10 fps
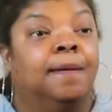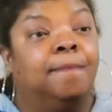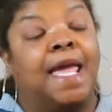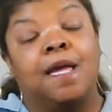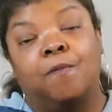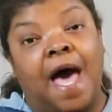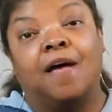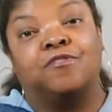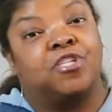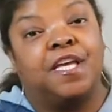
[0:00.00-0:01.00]

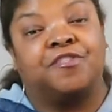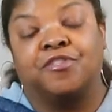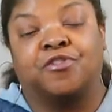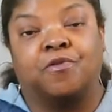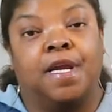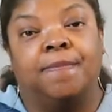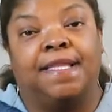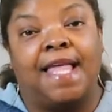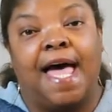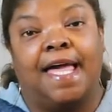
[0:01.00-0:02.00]
Meanwhile, Jess is
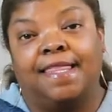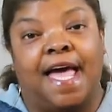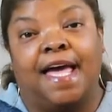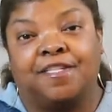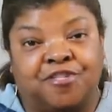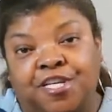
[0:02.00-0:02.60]
screaming, lie, lie.